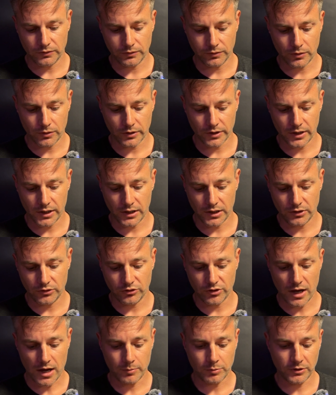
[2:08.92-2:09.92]
for a
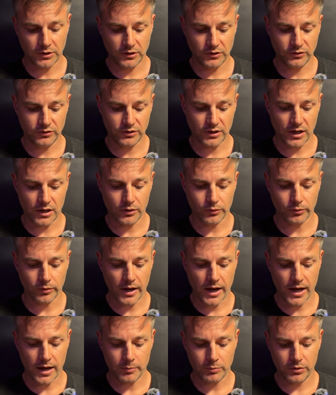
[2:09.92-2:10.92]
Japanese style
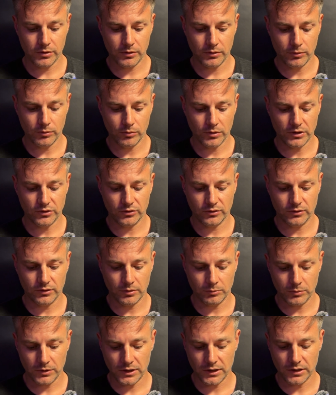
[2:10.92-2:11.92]
wrap, which to
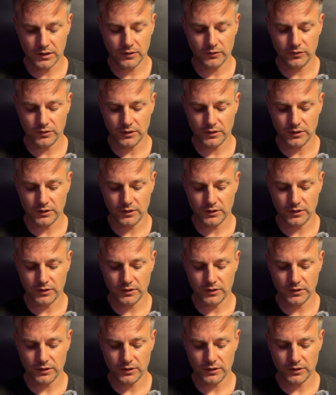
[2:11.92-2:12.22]
me gives